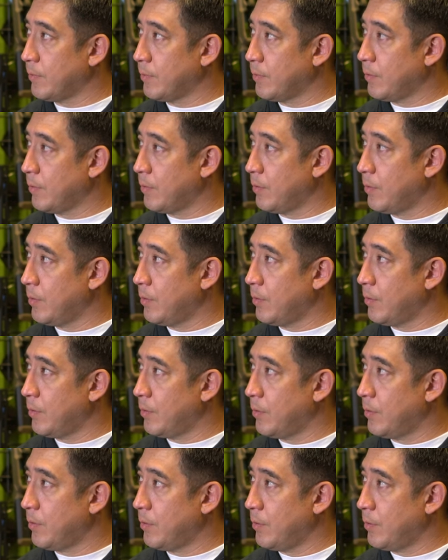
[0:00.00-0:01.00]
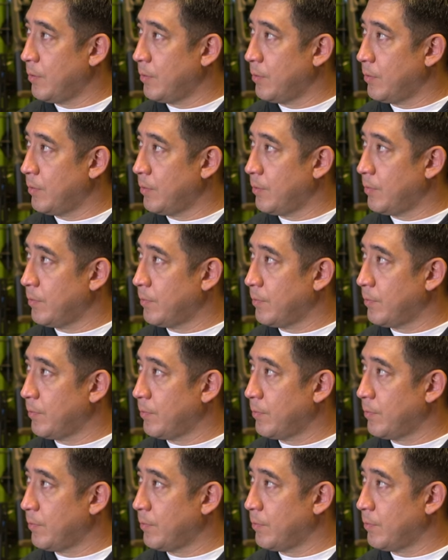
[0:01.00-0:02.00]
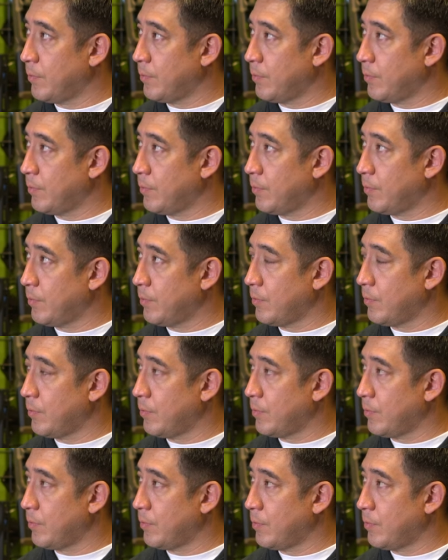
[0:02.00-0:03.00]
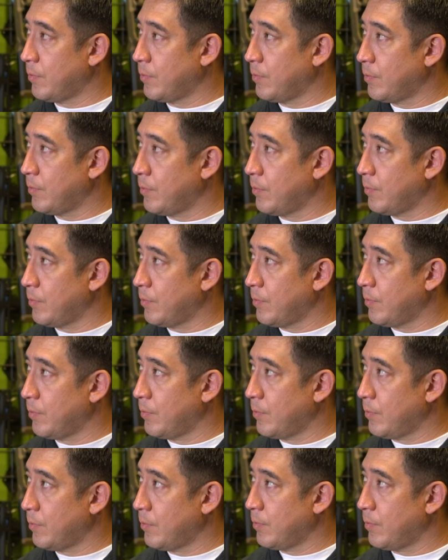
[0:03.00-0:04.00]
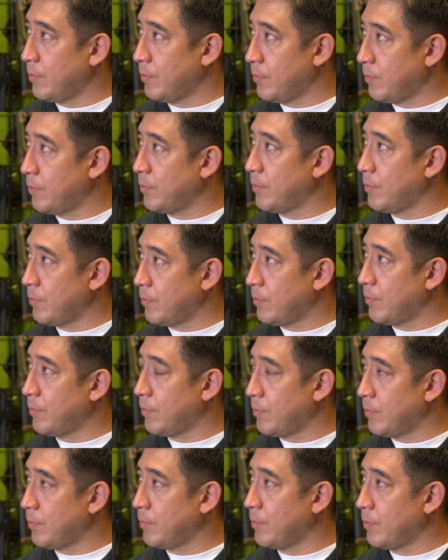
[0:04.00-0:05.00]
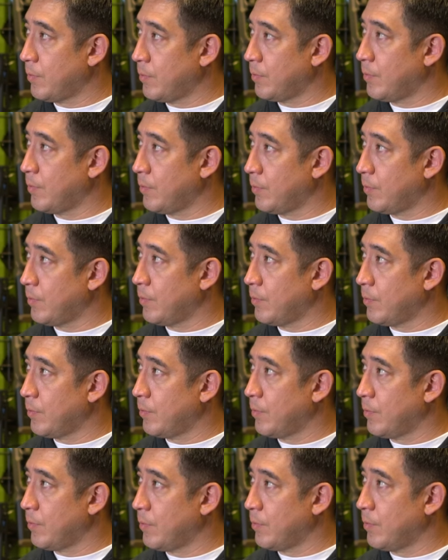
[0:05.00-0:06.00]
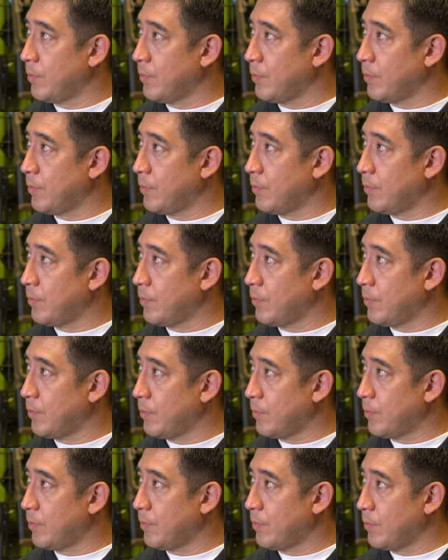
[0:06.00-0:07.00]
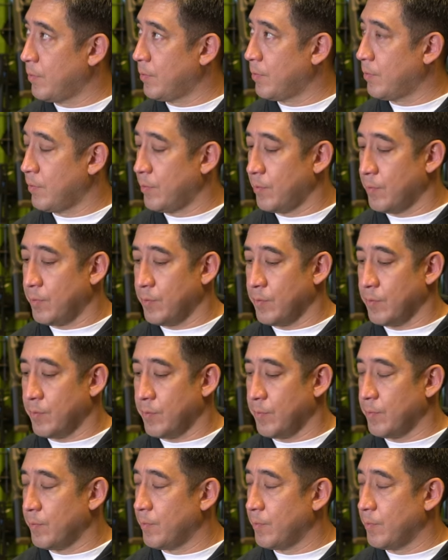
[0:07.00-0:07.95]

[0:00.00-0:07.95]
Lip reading: No words are spoken by the person on screen.